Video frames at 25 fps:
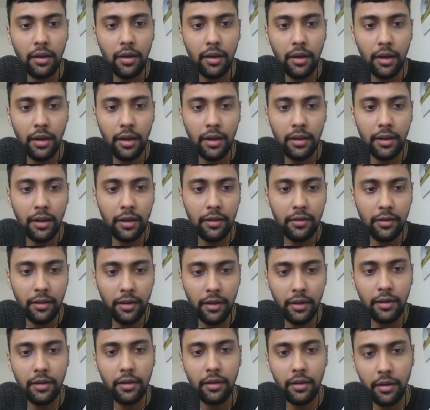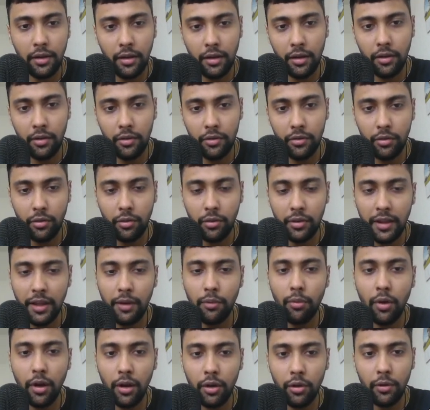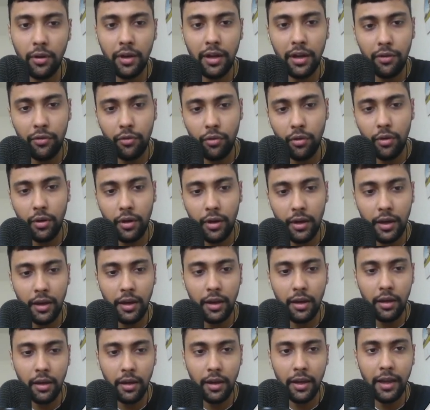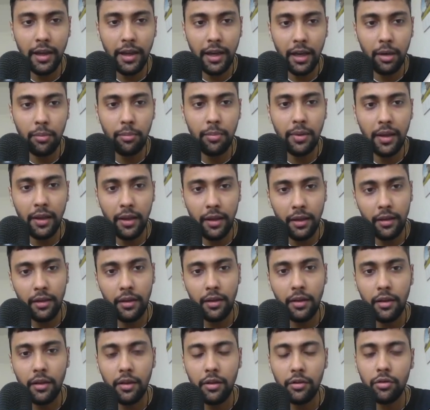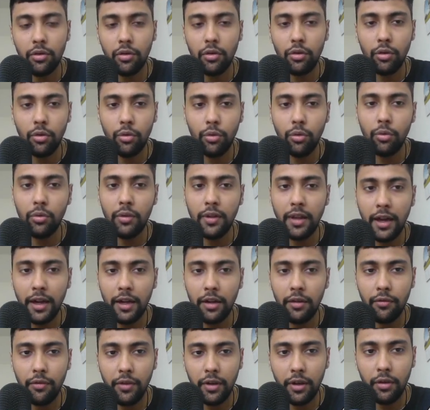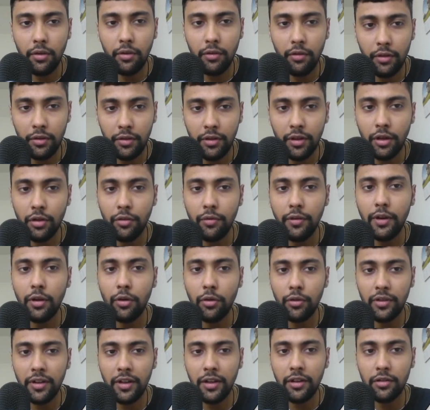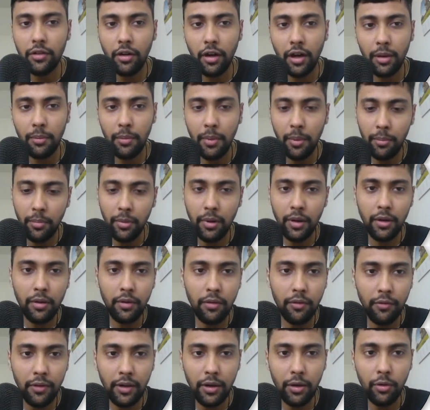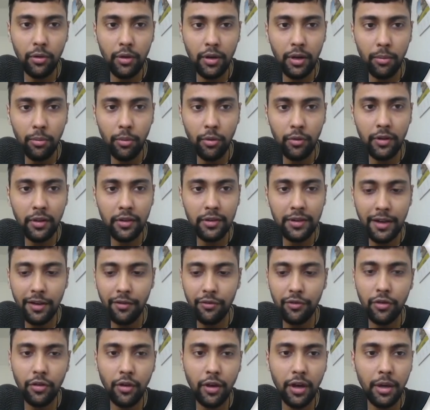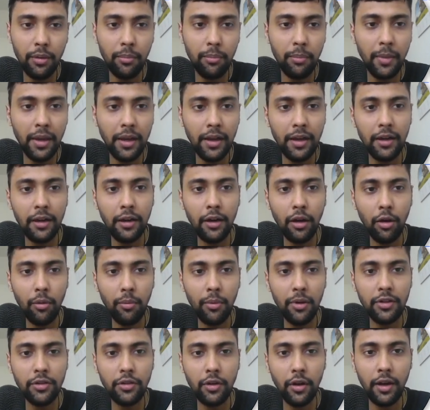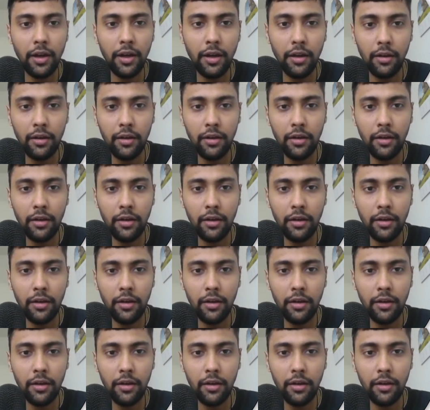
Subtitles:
And that's it. So they want only for A and B. So to do that, since we know C is not a member, we could remove this left join, make it a normal join.